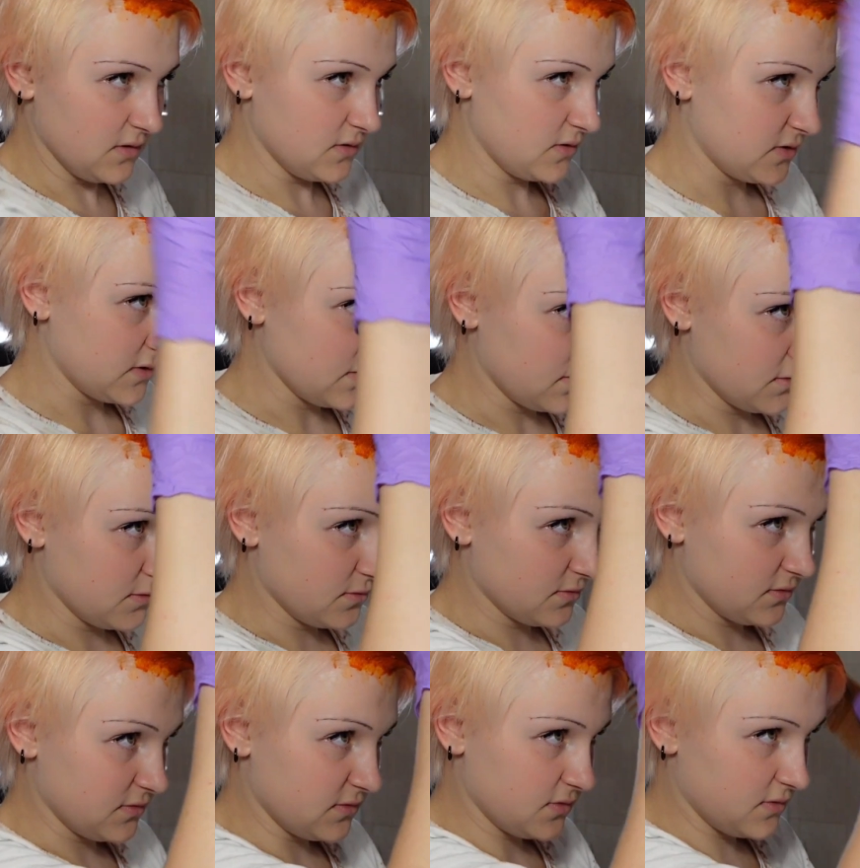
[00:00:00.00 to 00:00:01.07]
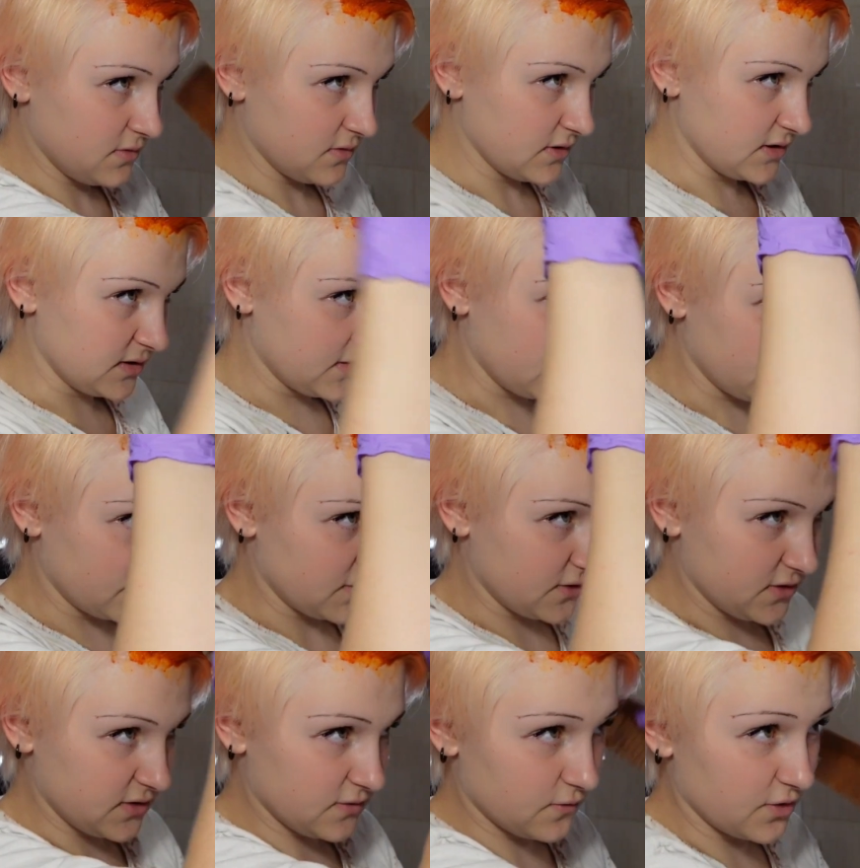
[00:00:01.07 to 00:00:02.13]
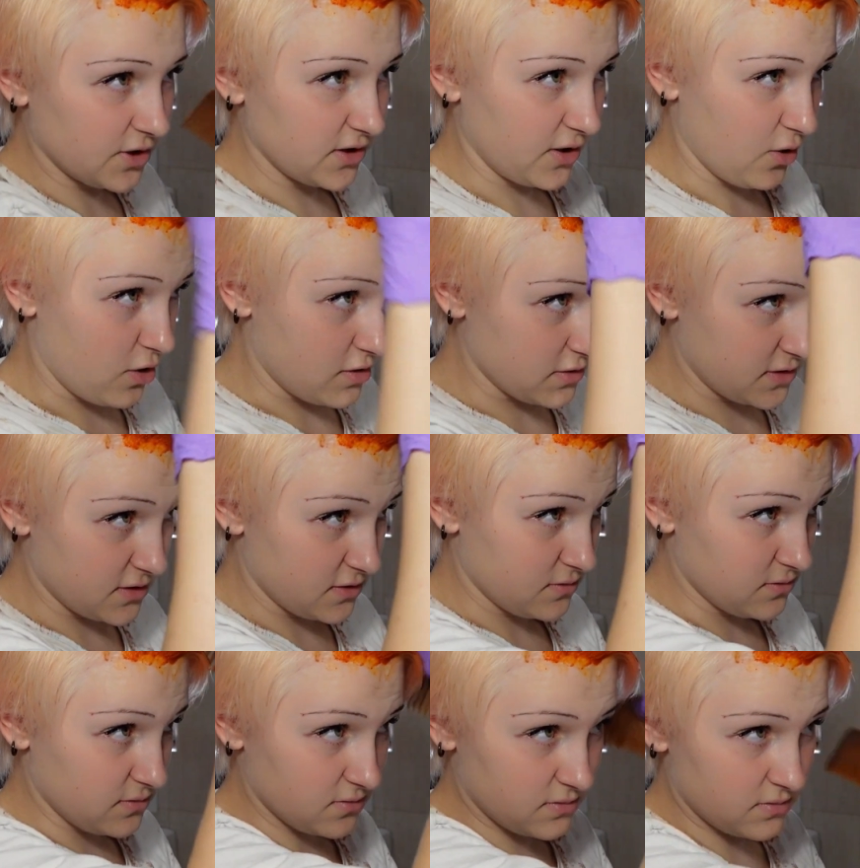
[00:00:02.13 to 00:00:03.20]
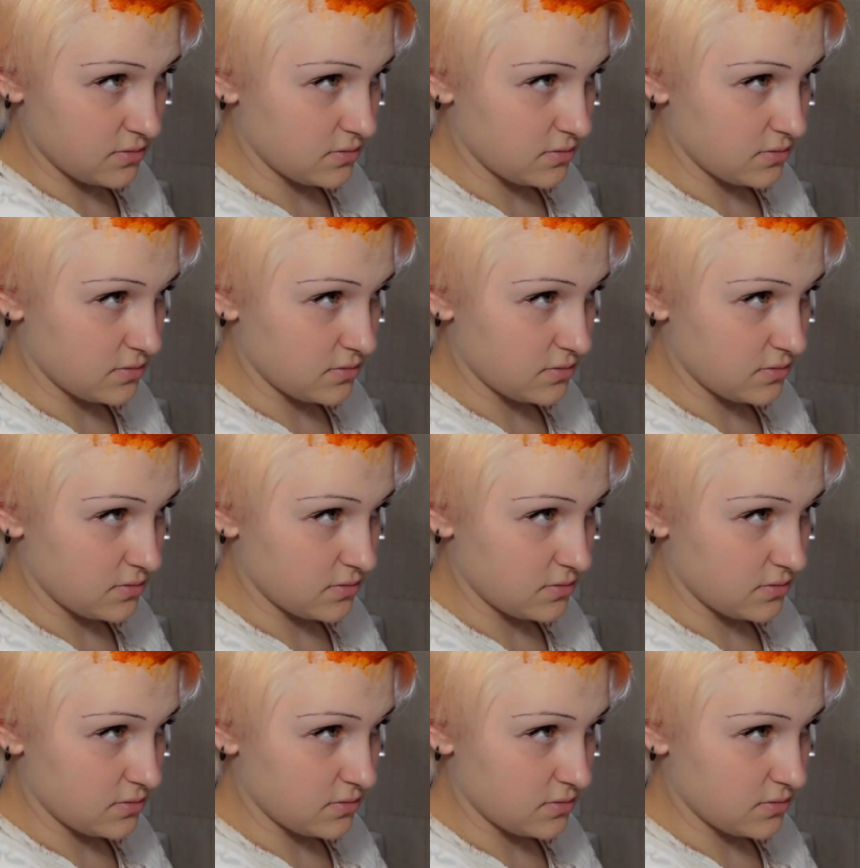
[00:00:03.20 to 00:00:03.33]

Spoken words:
So this looks really awesome.